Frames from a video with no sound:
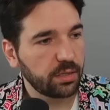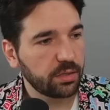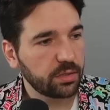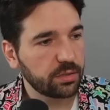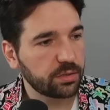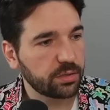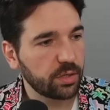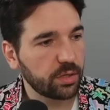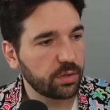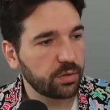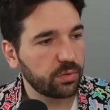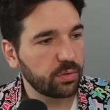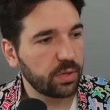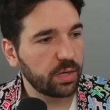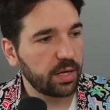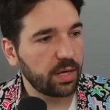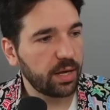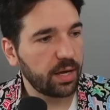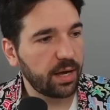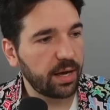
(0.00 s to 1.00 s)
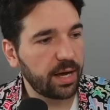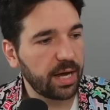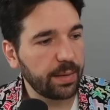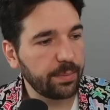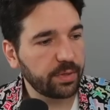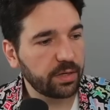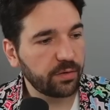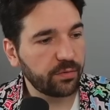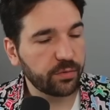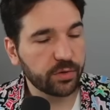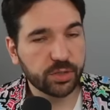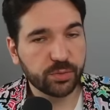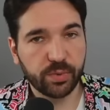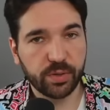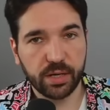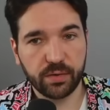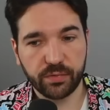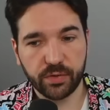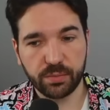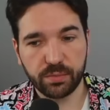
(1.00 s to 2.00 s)
So I'm going to first
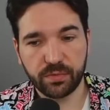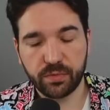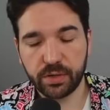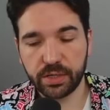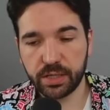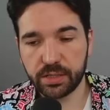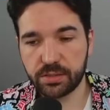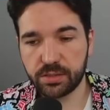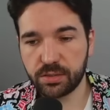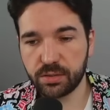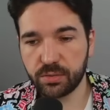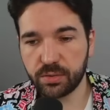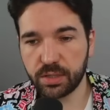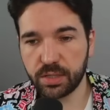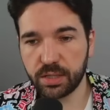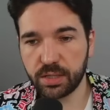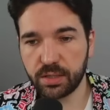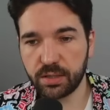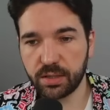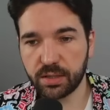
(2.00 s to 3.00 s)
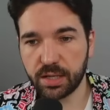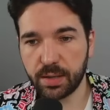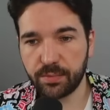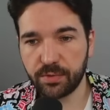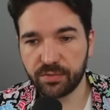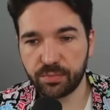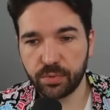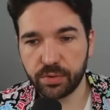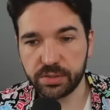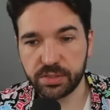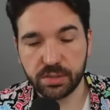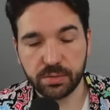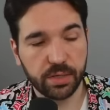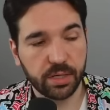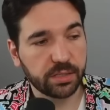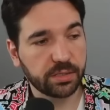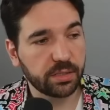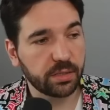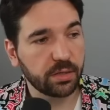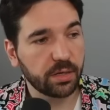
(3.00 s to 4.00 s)
play for you before I get to uh, a couple of points he
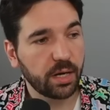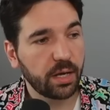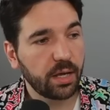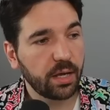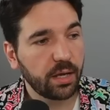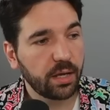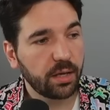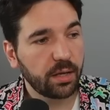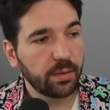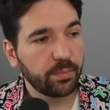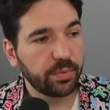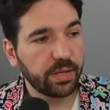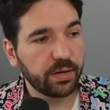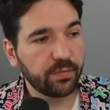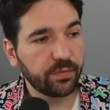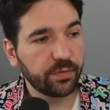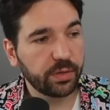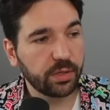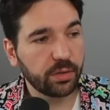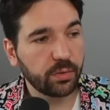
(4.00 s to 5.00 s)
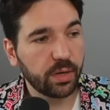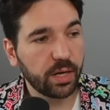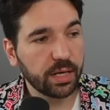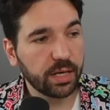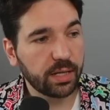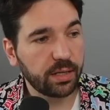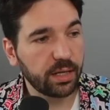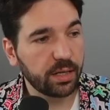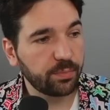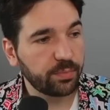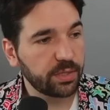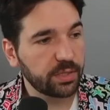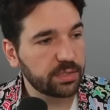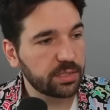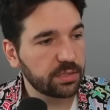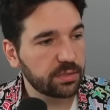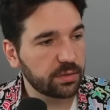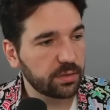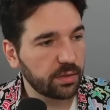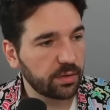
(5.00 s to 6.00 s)
makes here. Play for you a clip. This
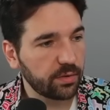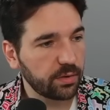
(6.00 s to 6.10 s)
is